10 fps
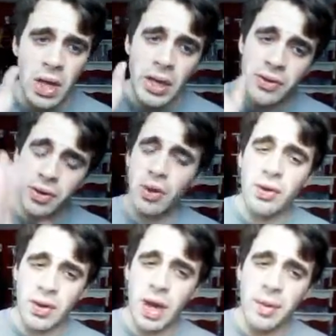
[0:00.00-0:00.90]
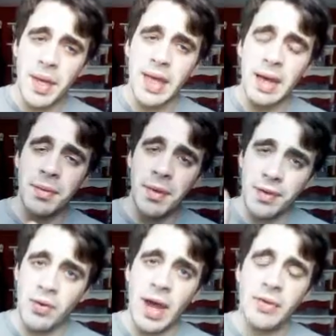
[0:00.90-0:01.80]
So those comics I'm
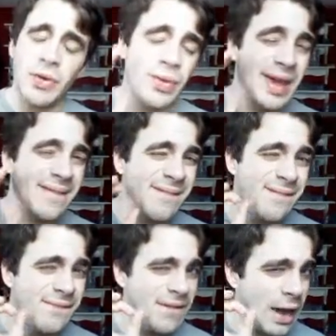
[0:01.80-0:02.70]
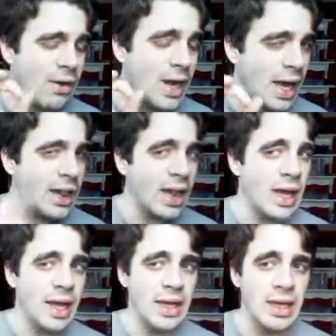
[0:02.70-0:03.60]
subscribed to that I'm very
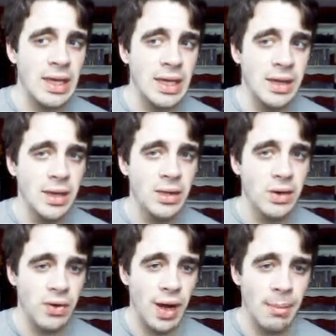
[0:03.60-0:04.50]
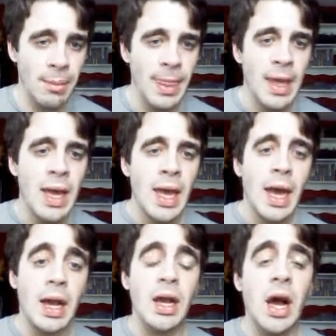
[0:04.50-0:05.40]
unlikely to drop.
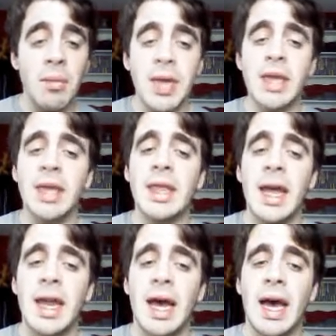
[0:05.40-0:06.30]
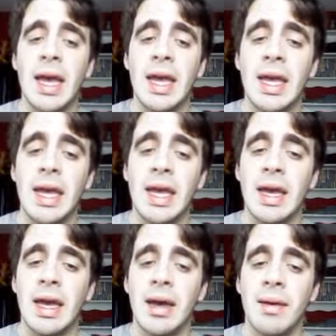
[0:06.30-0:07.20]
Uh, comics that I
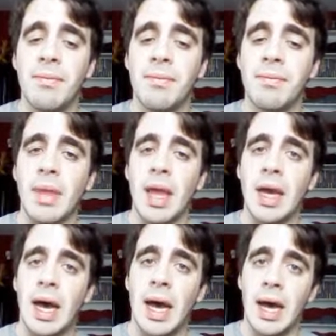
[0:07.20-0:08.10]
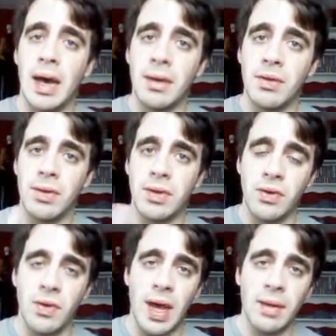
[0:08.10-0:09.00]
am uh,
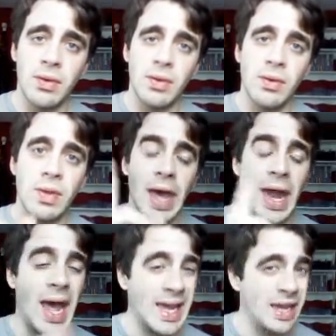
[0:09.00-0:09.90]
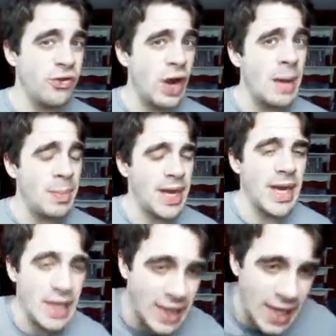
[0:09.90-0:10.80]
subscribed to that I can drop at
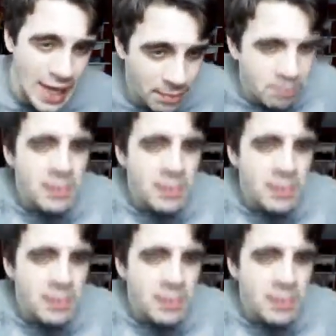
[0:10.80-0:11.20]
any time.